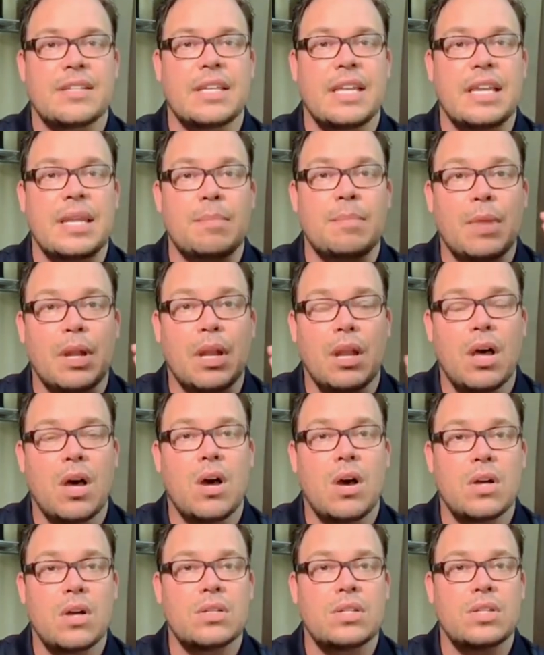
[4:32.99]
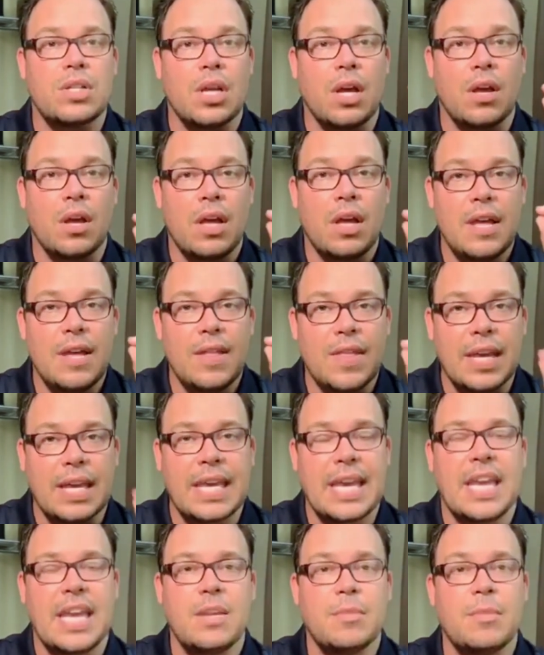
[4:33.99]
and it belongs to the
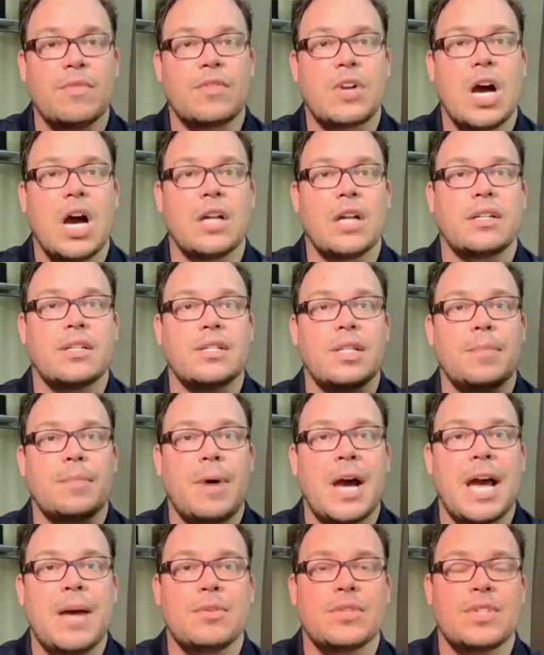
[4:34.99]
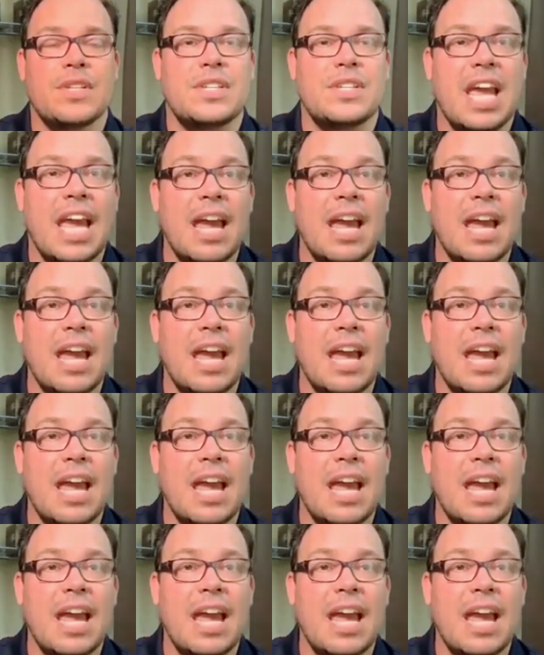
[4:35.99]
kingdom of God because the Bible says